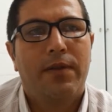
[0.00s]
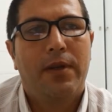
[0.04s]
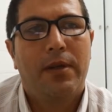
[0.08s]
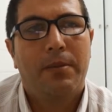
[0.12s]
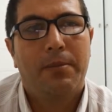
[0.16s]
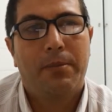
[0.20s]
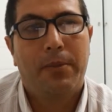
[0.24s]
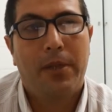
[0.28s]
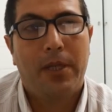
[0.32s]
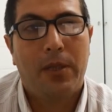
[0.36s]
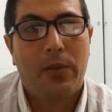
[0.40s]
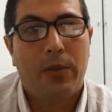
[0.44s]

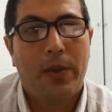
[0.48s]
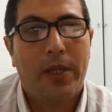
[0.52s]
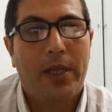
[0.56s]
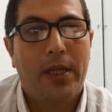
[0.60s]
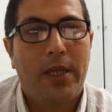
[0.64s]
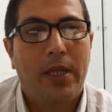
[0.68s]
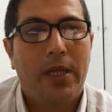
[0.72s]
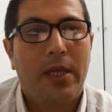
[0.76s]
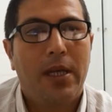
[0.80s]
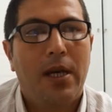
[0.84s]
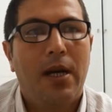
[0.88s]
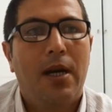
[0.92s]

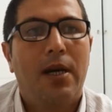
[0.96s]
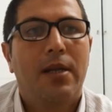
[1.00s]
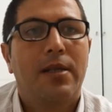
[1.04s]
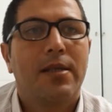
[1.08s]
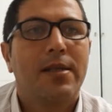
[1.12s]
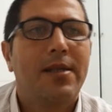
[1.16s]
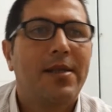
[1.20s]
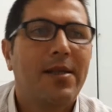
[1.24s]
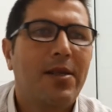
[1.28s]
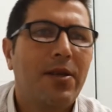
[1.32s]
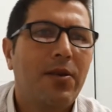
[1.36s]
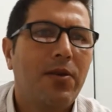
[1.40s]
ambiguity are
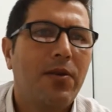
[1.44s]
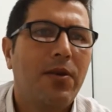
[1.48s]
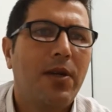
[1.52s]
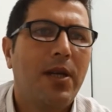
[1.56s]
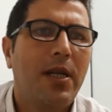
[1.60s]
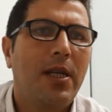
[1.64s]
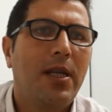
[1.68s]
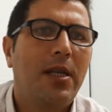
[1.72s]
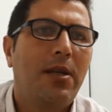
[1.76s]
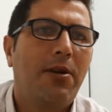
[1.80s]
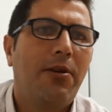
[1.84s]
strongly